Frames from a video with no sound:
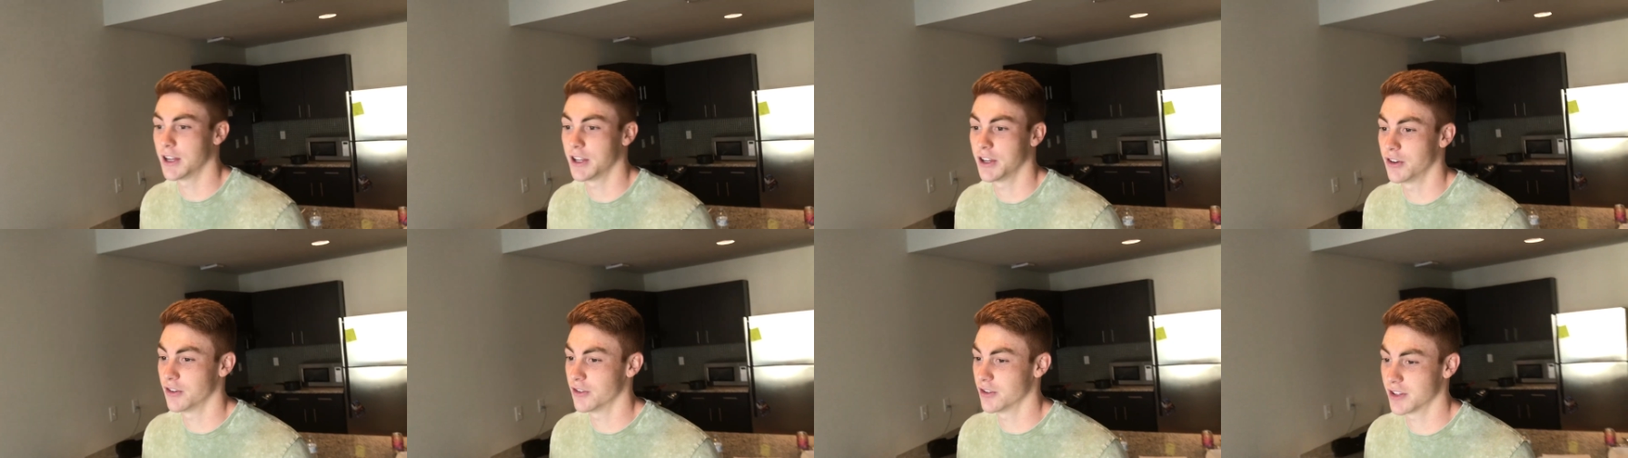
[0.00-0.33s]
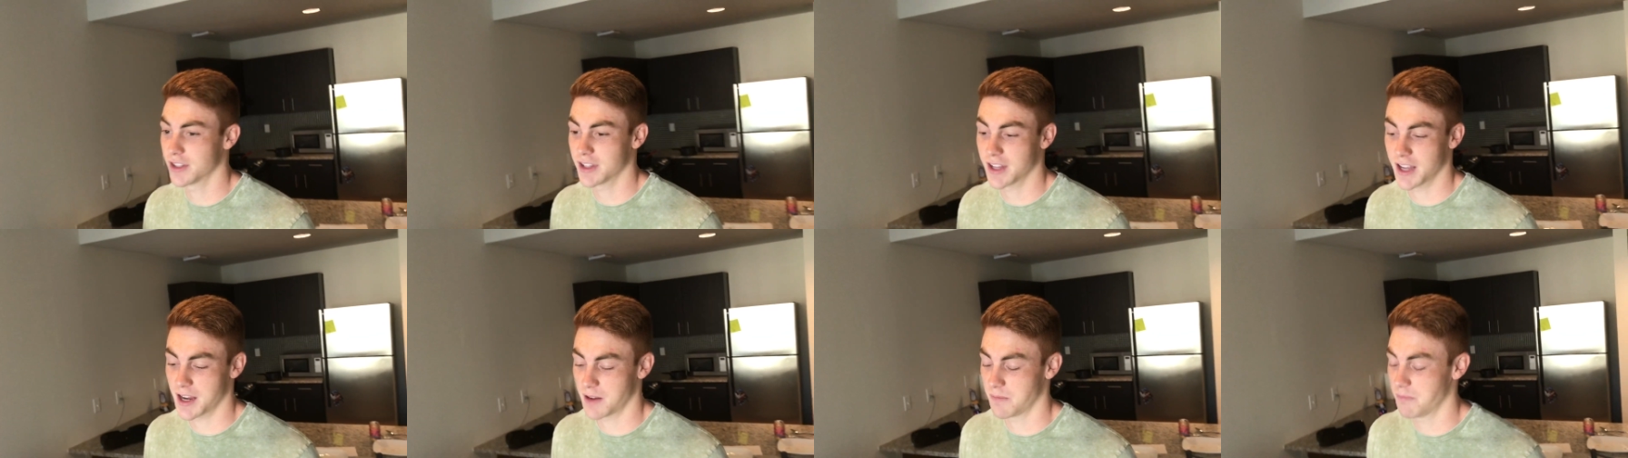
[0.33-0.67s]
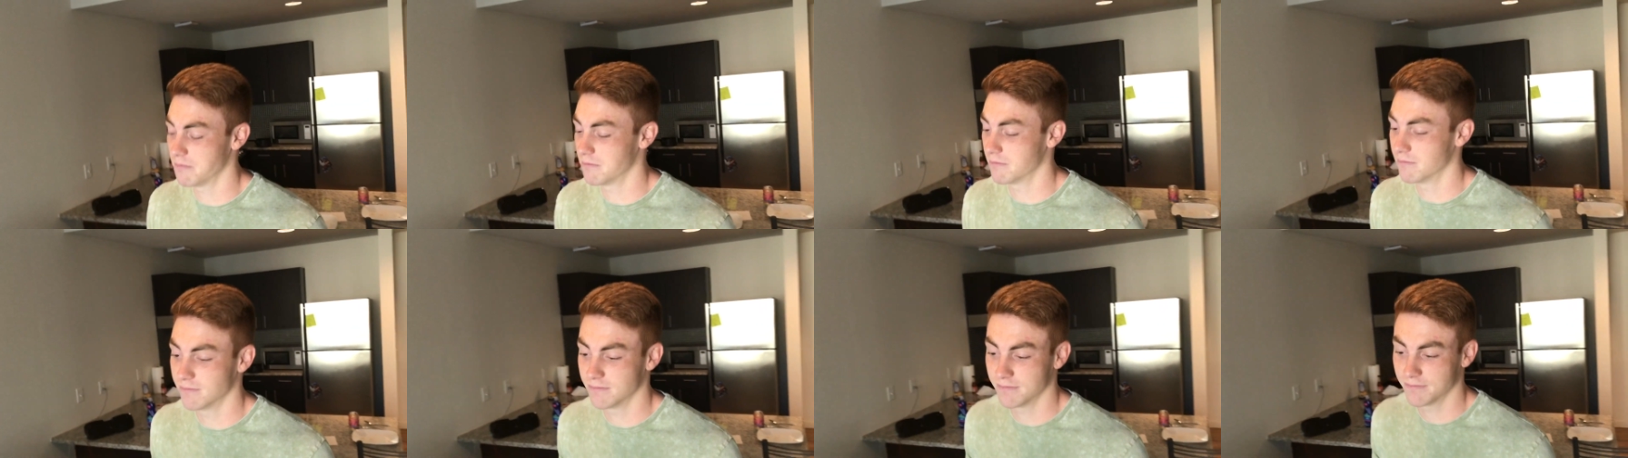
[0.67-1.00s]
You're just like
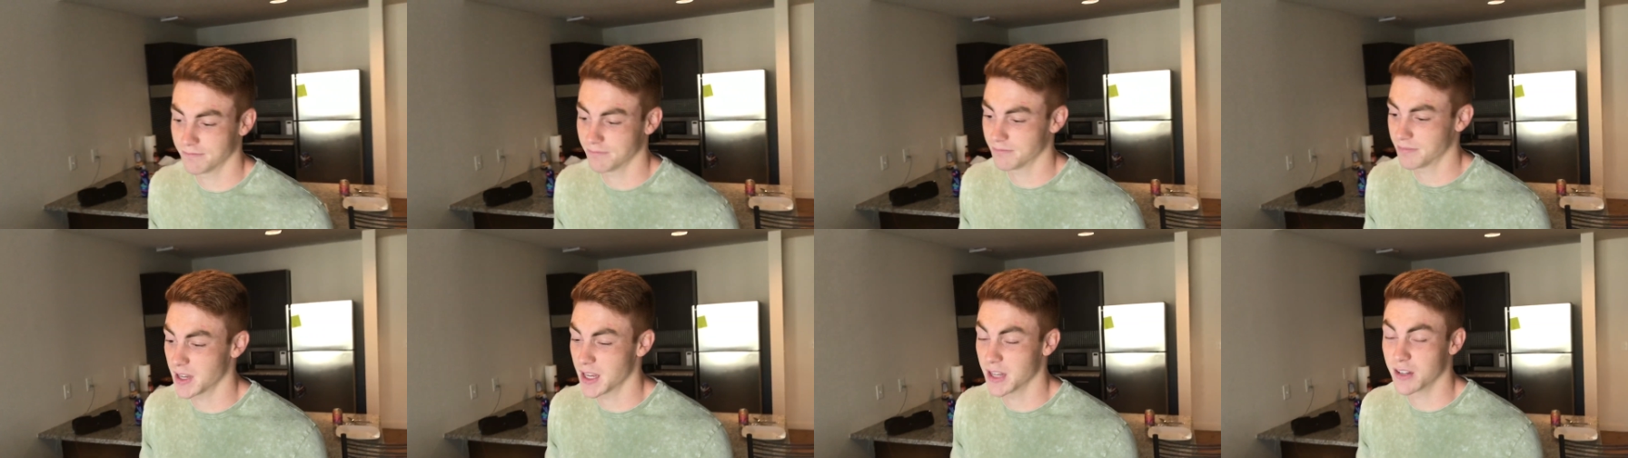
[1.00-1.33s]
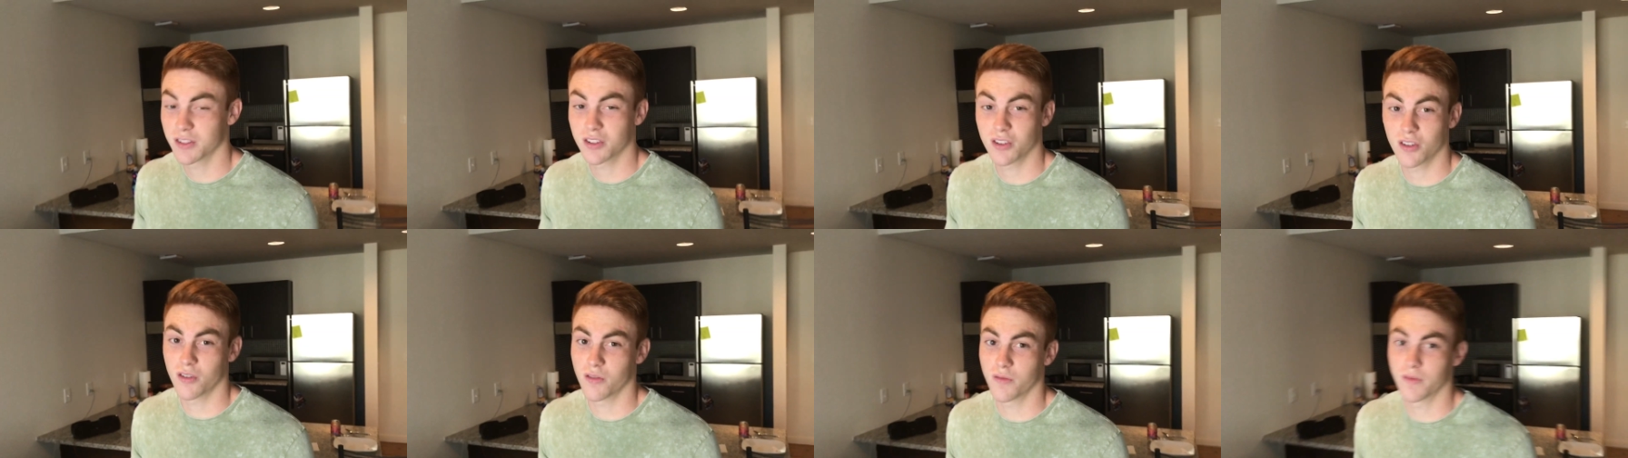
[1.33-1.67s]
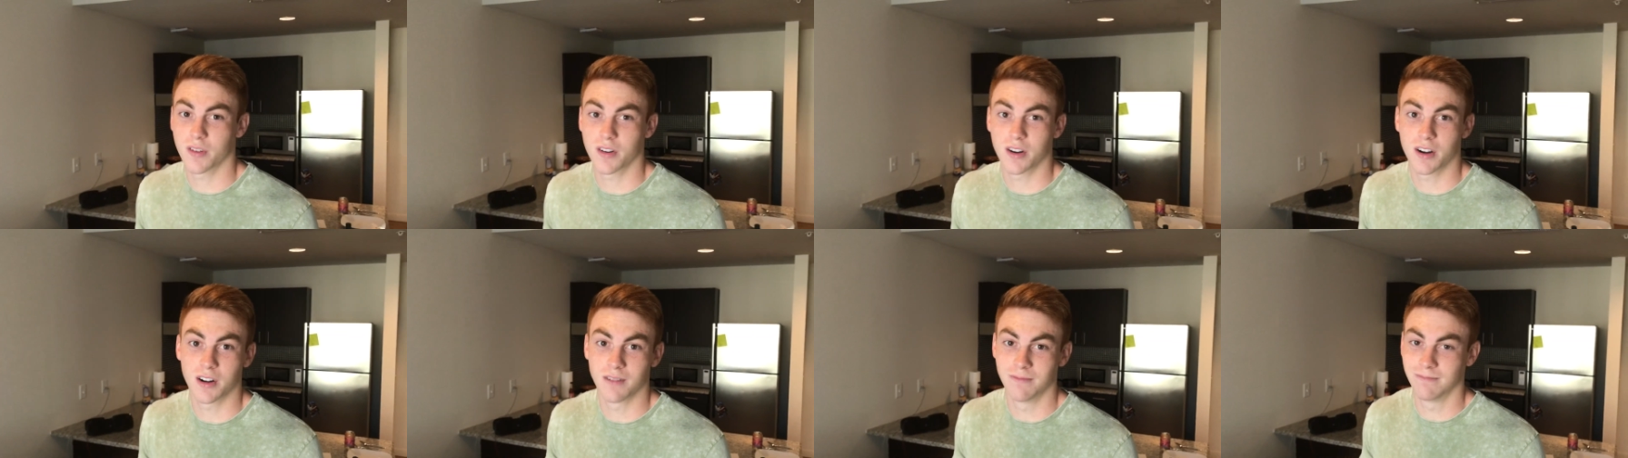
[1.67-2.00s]
bent
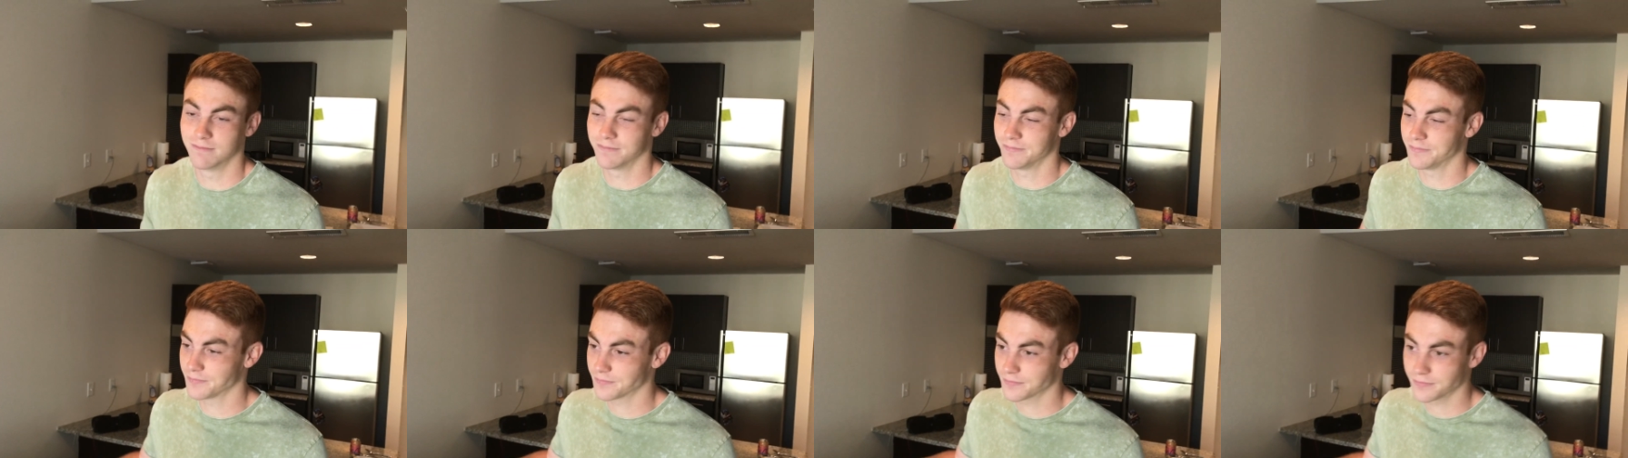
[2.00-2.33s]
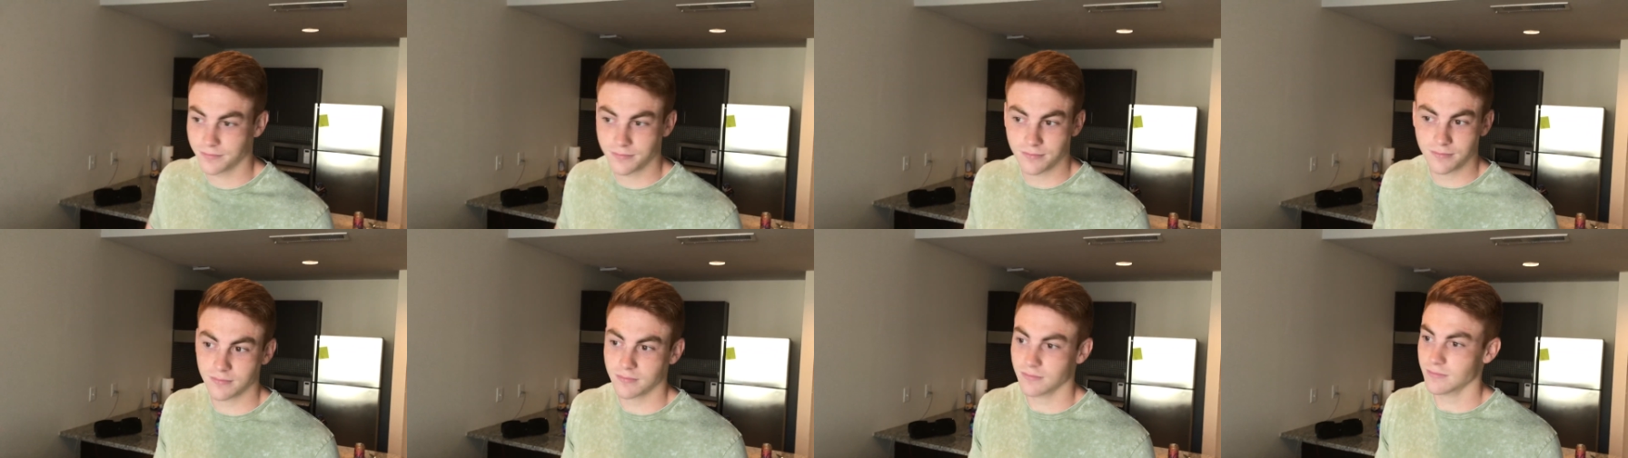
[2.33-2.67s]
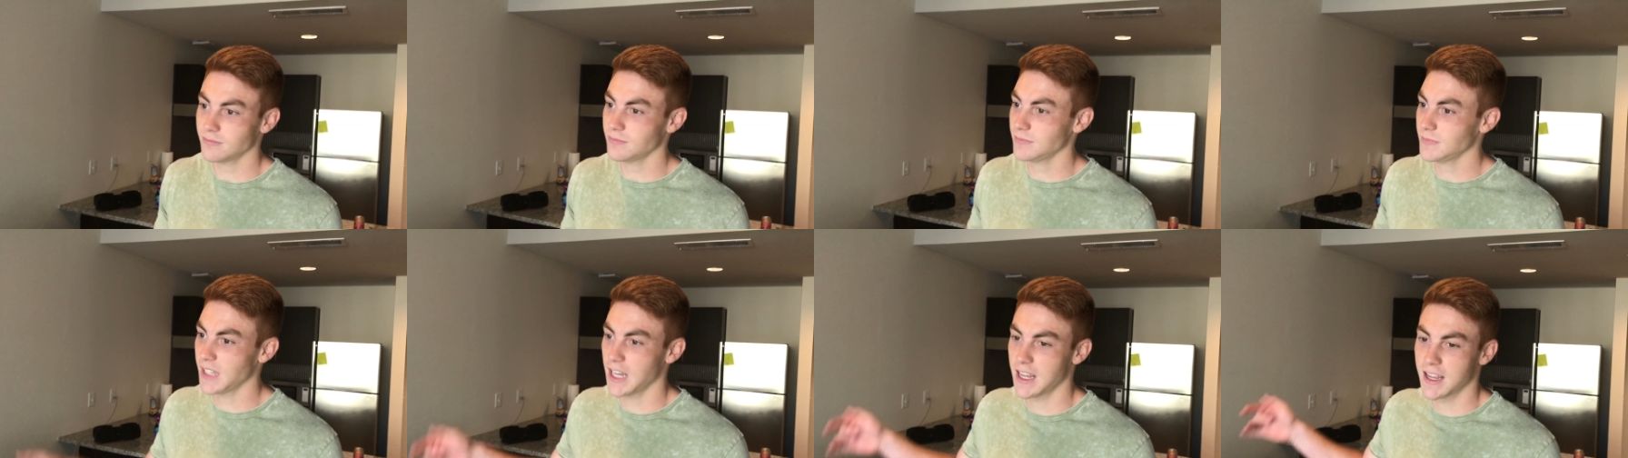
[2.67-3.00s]
over
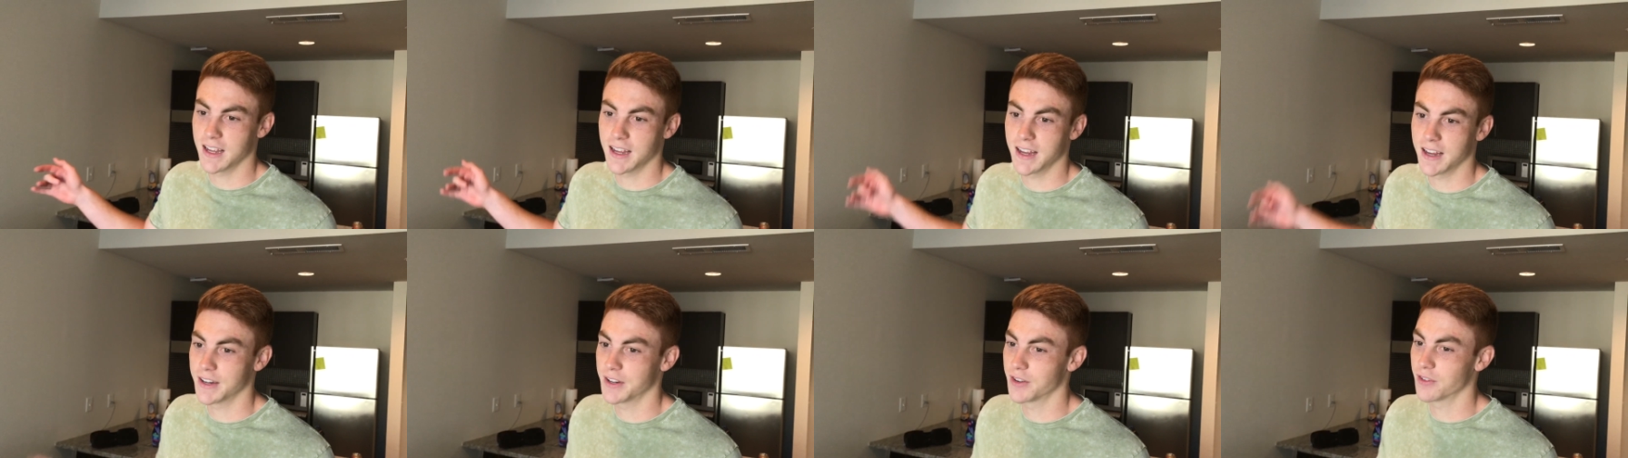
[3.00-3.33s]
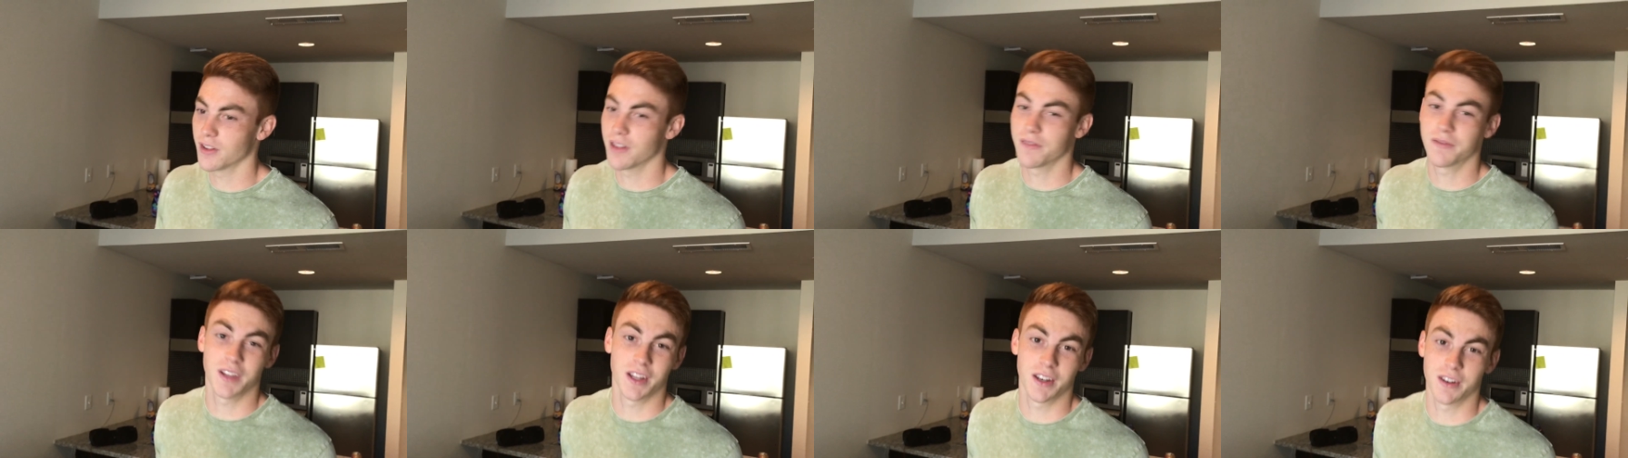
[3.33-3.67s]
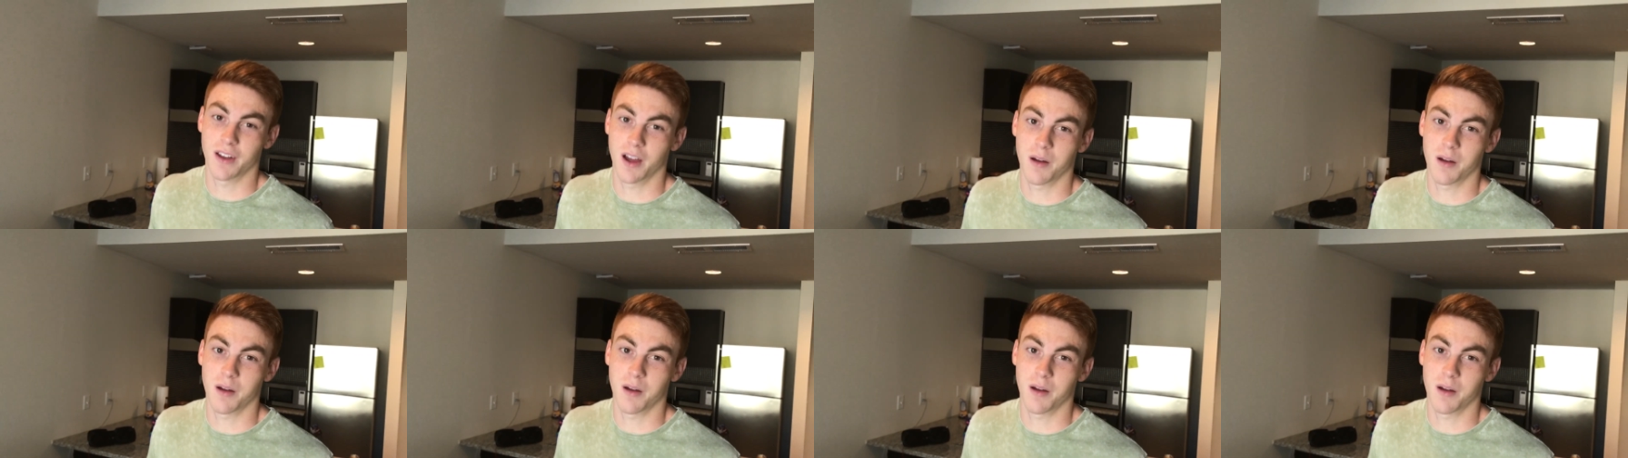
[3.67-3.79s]
and you're lifting